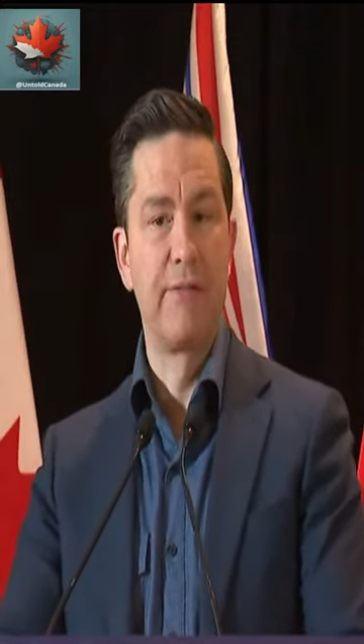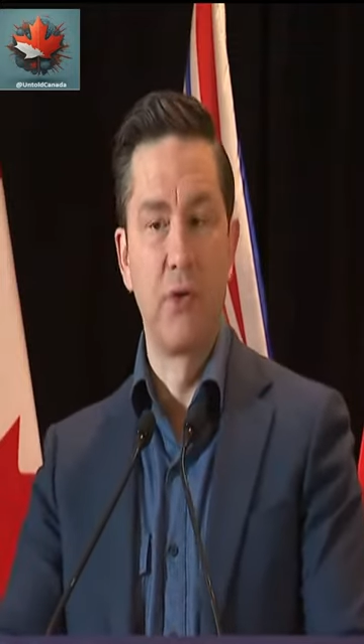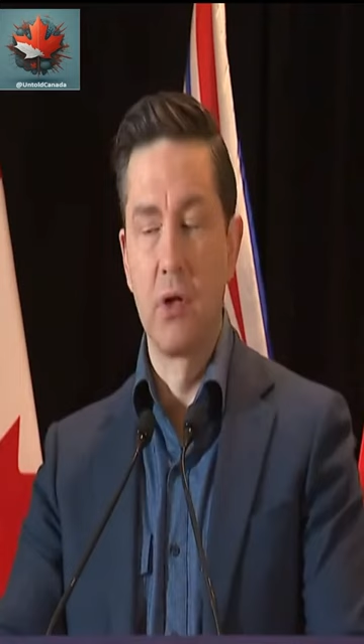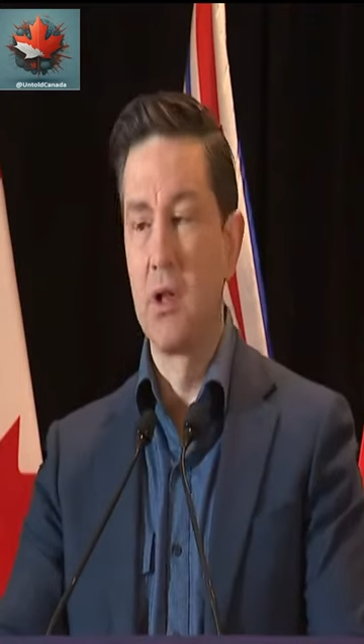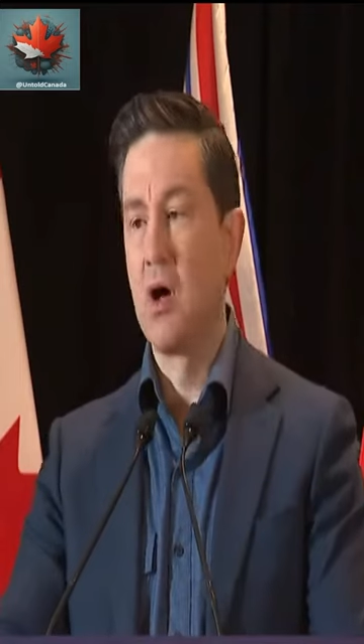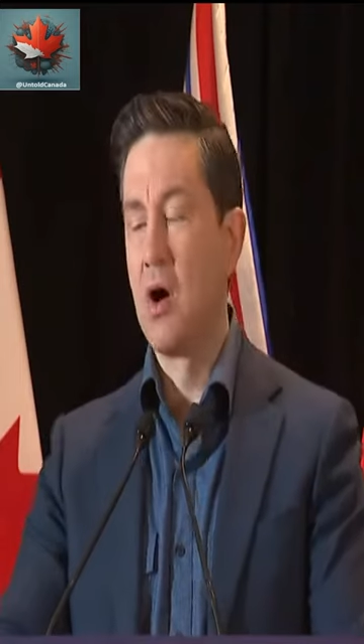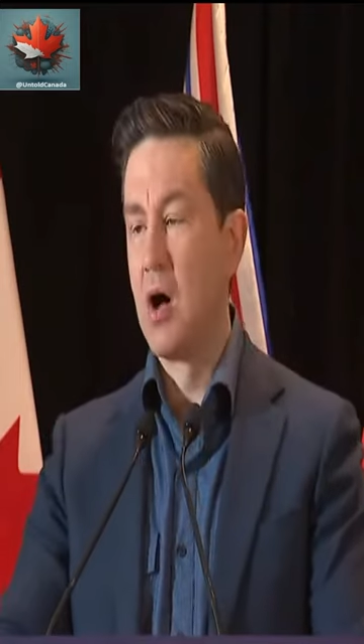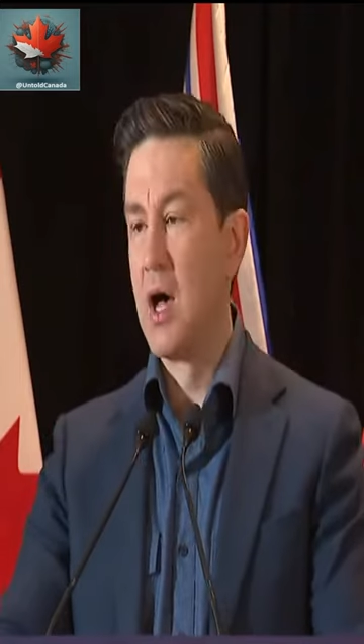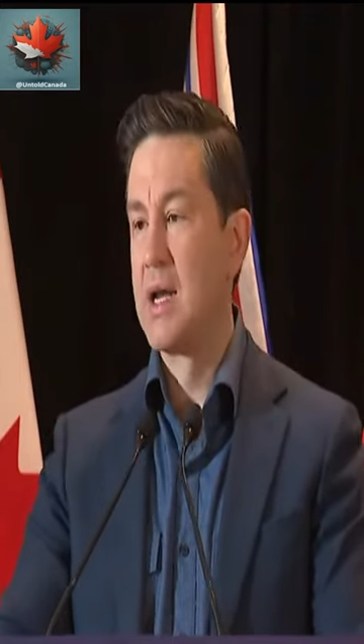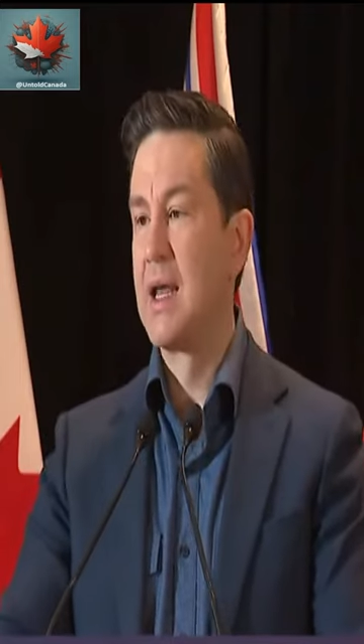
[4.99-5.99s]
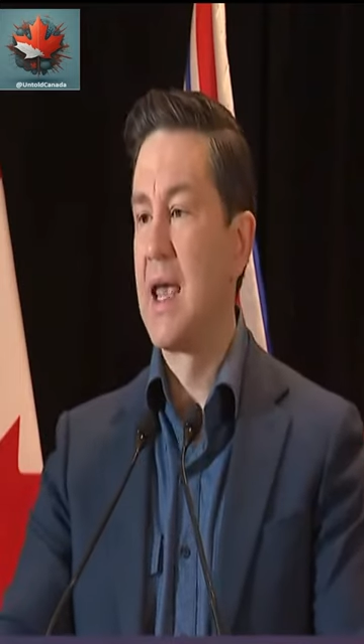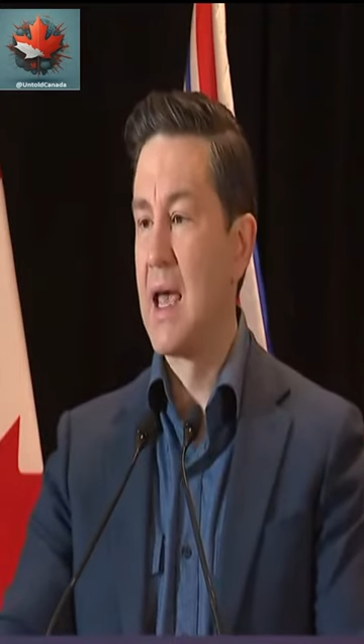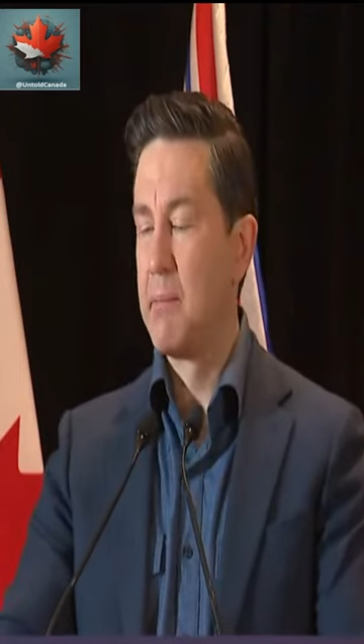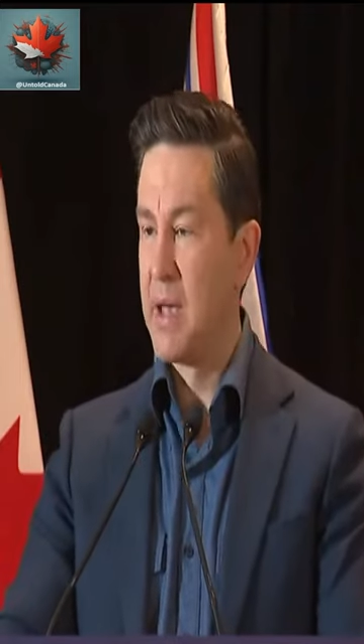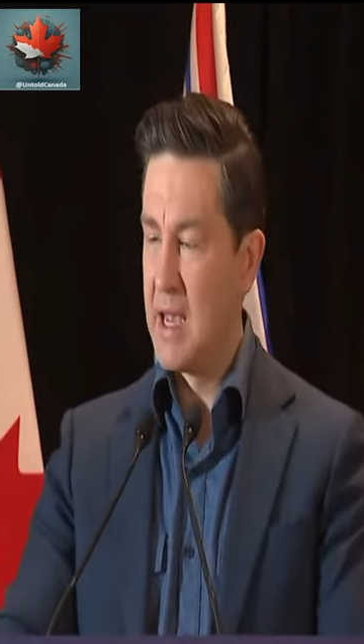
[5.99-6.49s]
full-on
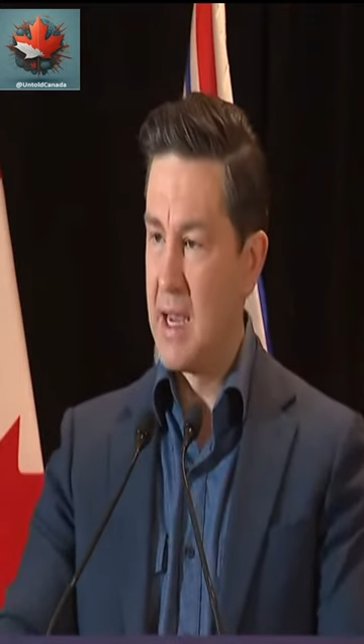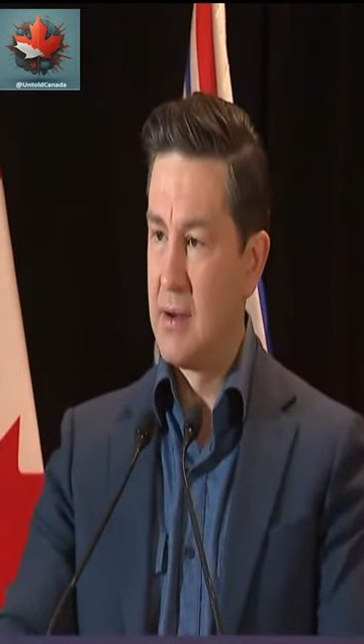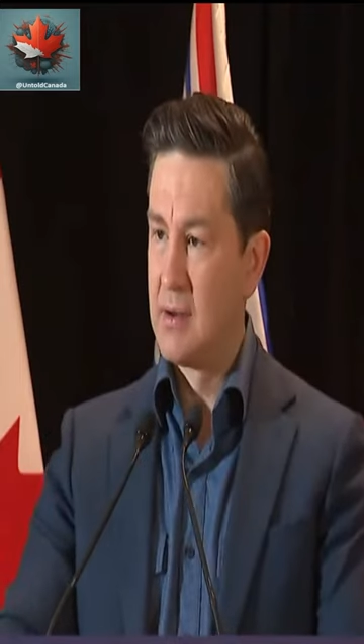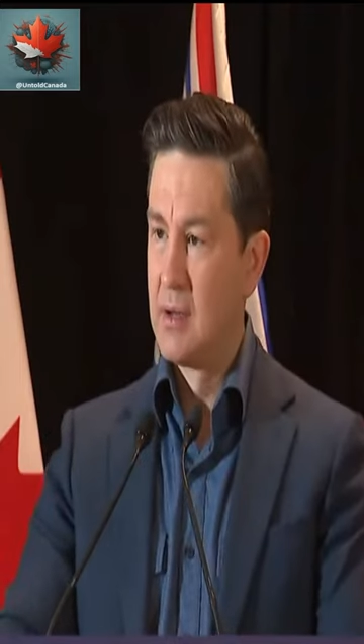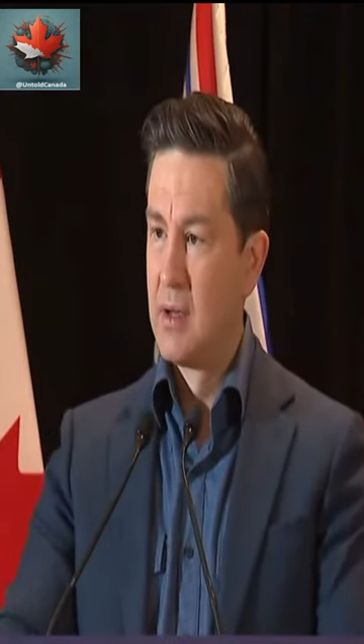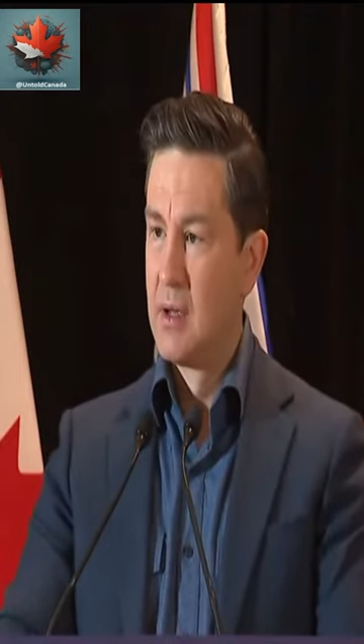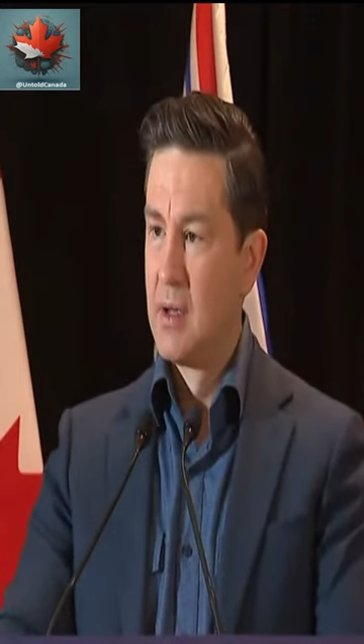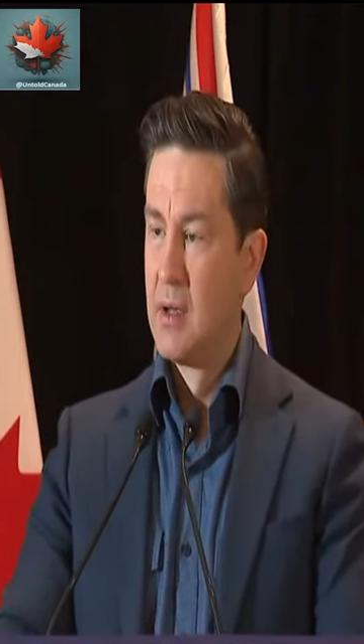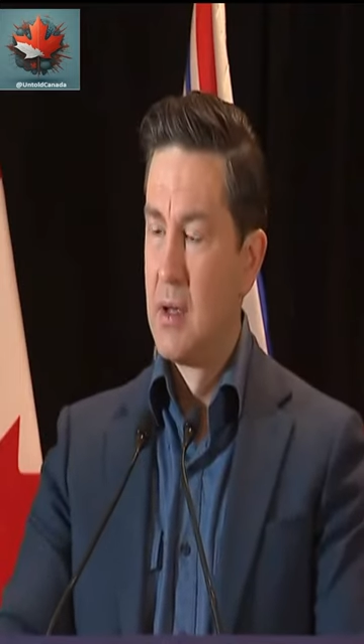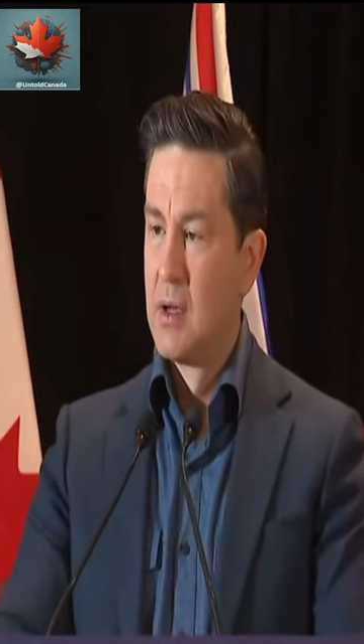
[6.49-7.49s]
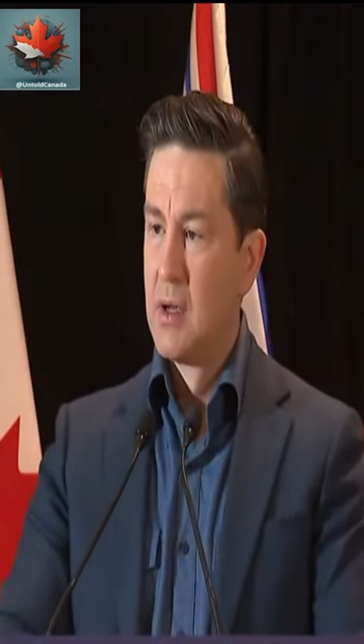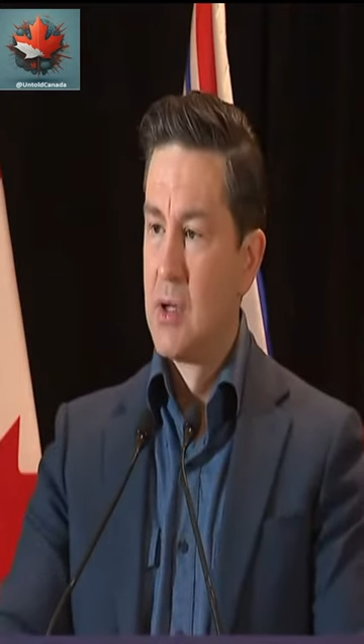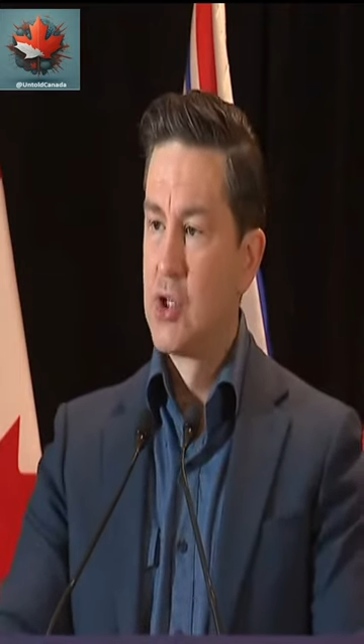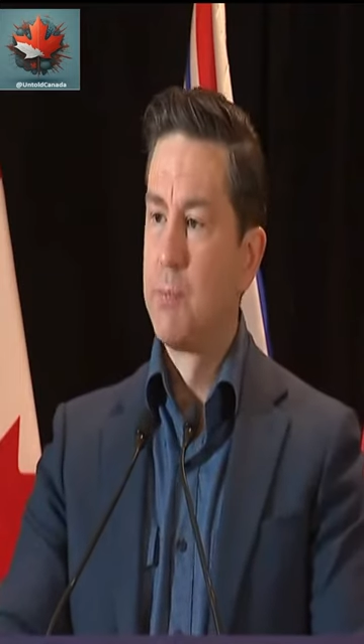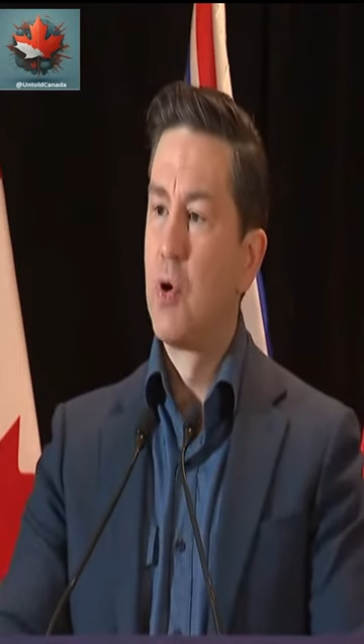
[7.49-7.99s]
campaign
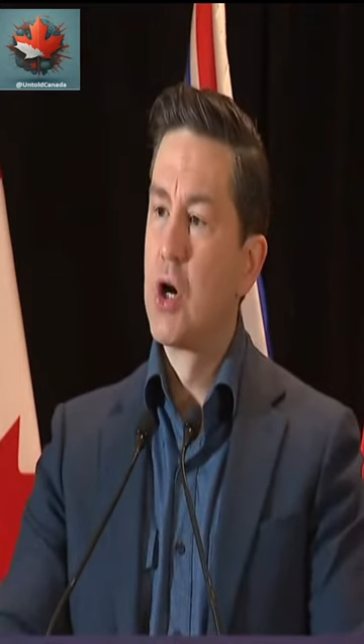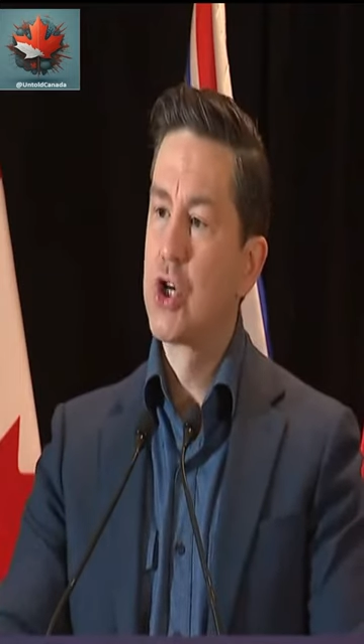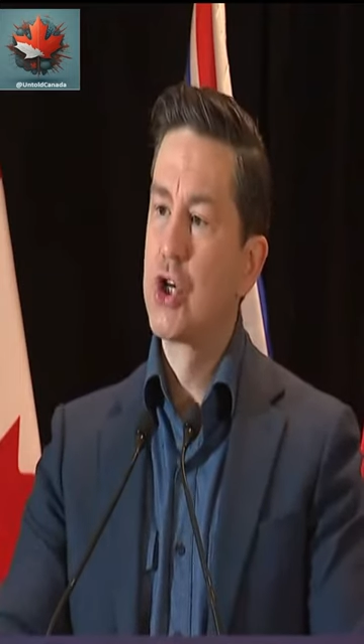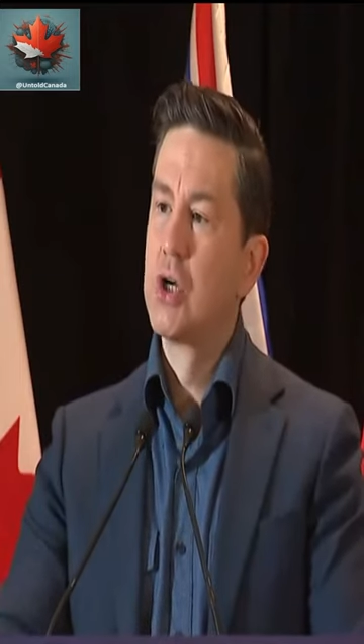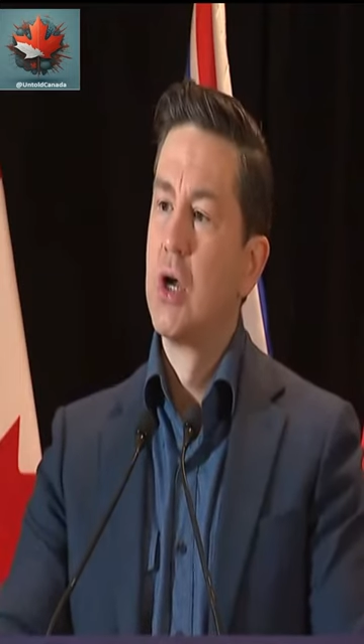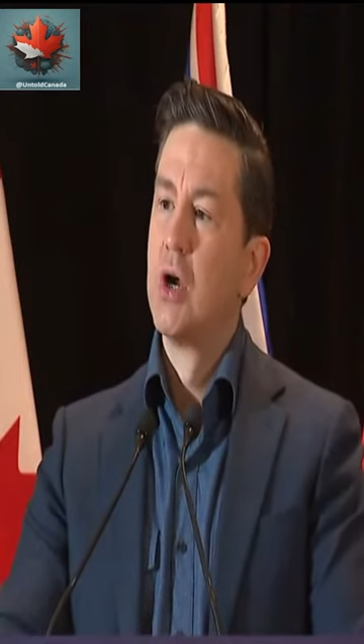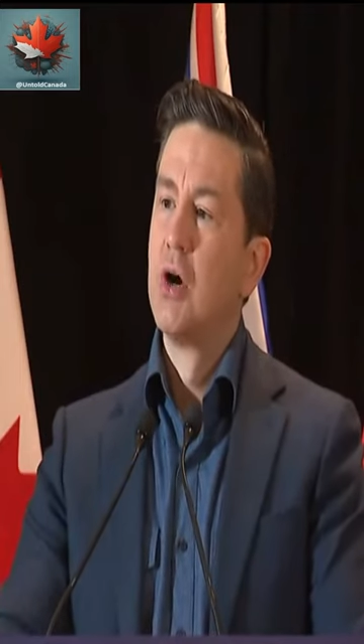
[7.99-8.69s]
to push